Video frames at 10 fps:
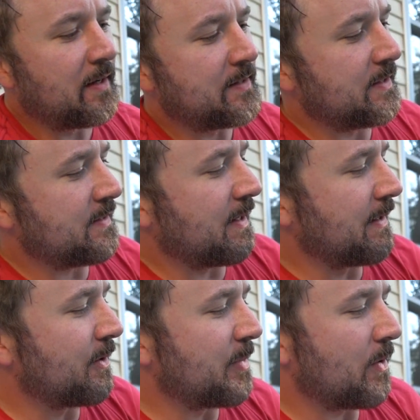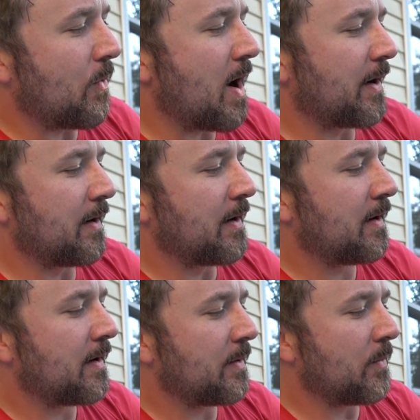Just a little bit of water
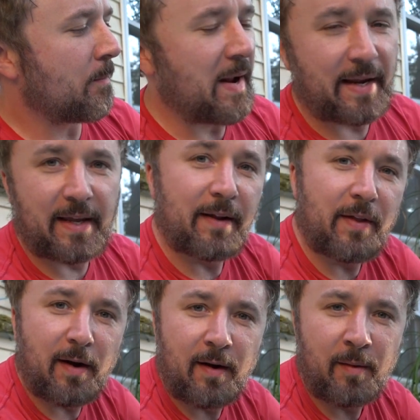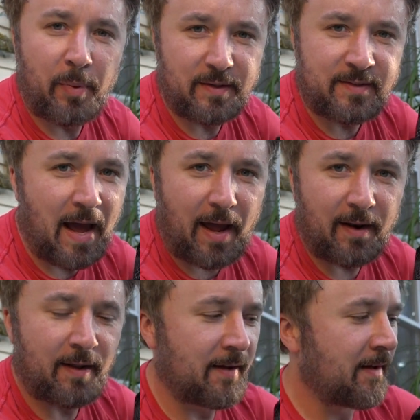may get in there, but it's not
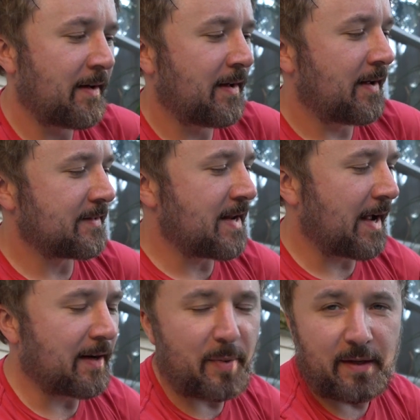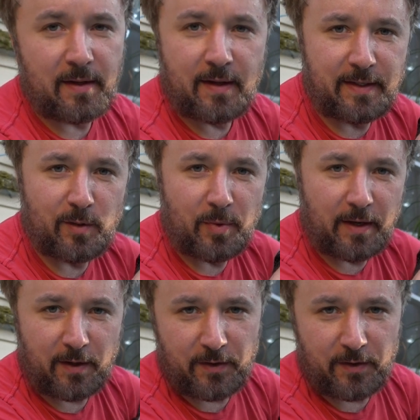gonna be a deal breaker.